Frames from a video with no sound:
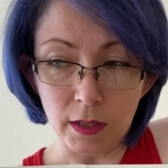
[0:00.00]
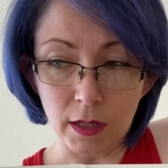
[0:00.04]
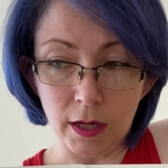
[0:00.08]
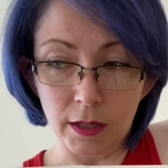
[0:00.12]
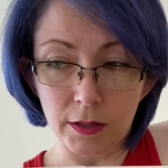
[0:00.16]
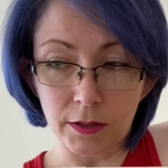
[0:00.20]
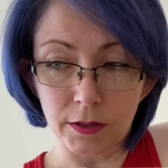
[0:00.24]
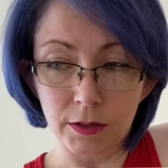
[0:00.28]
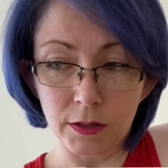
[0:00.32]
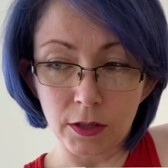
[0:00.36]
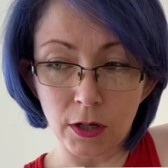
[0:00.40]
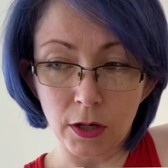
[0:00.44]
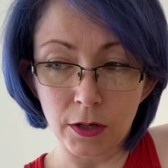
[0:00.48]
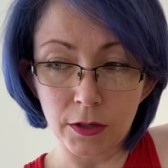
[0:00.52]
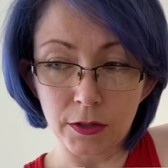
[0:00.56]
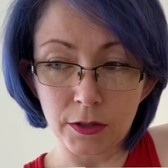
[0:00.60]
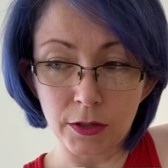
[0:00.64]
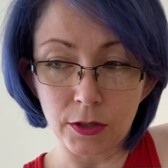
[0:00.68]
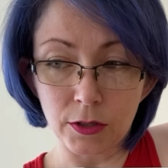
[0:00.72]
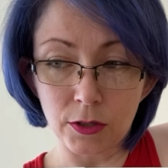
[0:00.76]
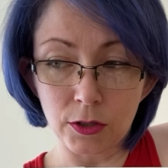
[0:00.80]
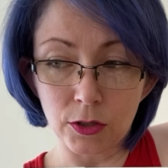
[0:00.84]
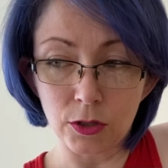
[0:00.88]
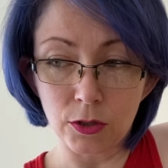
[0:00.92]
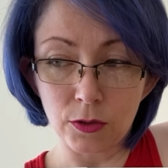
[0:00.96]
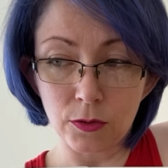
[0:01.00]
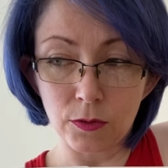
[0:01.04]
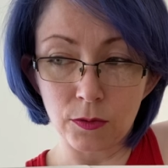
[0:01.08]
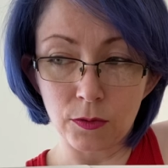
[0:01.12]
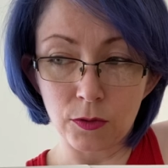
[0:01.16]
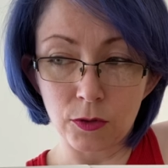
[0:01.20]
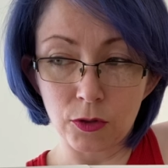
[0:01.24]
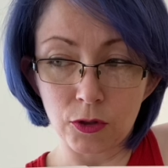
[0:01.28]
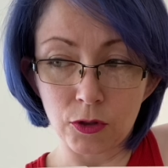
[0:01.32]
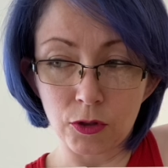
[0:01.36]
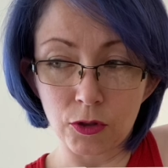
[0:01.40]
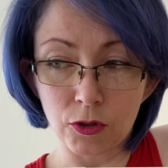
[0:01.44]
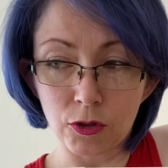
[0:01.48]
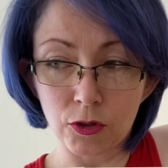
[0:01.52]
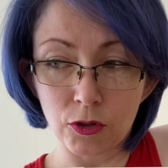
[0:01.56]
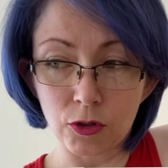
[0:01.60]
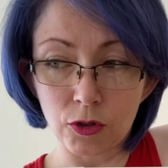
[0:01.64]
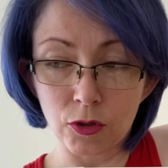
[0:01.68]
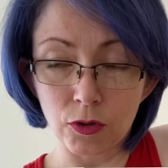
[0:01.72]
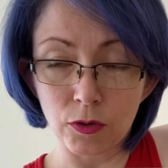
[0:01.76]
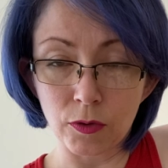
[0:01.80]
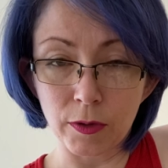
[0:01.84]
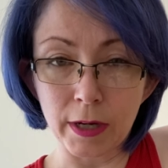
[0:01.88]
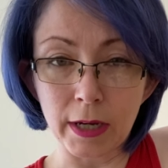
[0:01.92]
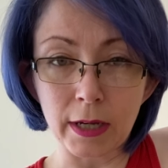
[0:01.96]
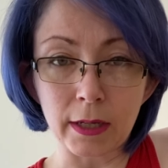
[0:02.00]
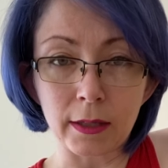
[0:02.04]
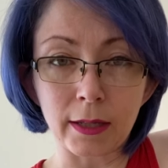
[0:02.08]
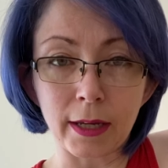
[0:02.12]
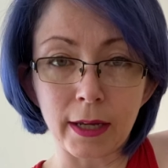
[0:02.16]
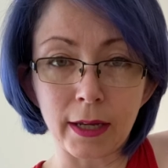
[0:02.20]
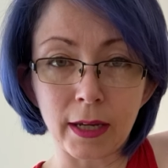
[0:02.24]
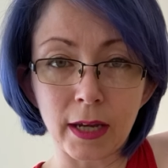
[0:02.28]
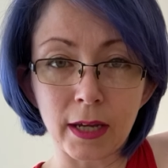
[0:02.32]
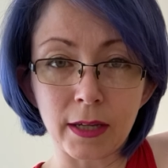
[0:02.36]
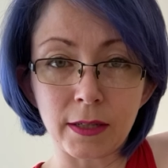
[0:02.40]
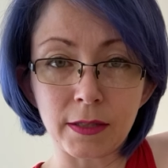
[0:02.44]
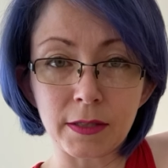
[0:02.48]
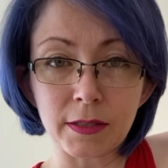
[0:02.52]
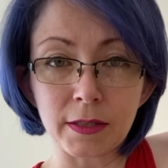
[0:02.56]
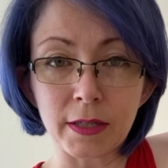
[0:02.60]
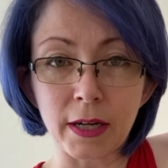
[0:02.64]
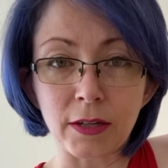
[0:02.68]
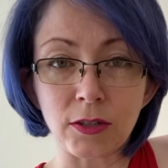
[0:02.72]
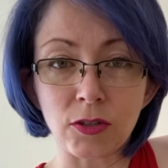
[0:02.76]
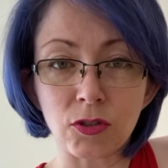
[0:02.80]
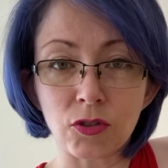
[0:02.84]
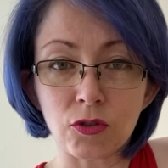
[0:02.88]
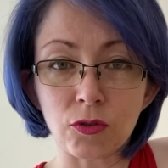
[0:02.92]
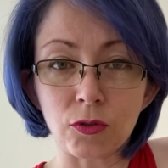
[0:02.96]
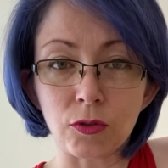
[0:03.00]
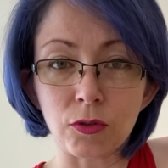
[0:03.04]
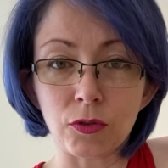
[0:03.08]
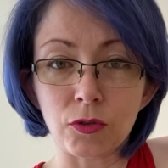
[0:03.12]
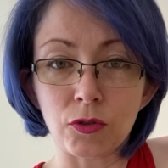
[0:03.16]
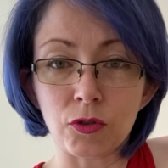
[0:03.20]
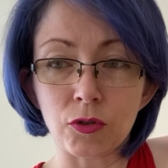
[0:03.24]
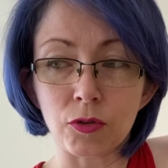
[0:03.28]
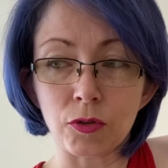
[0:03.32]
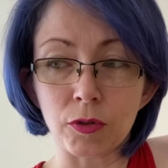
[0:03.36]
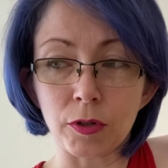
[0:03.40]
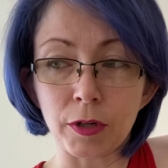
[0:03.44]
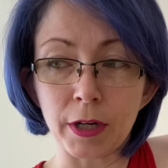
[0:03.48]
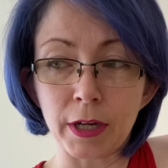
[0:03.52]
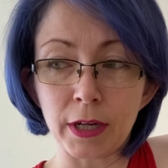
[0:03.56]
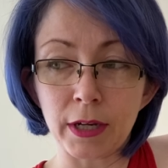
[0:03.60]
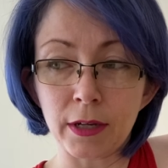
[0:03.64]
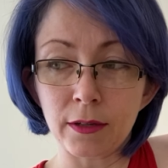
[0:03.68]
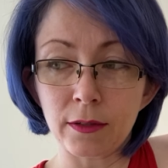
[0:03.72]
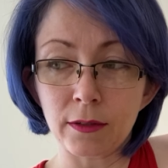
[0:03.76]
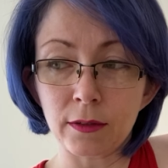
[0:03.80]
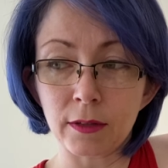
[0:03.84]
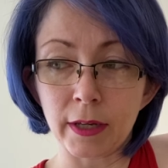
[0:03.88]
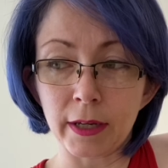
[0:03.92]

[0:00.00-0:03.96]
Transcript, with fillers: it starts a new tree, like ancestral tree,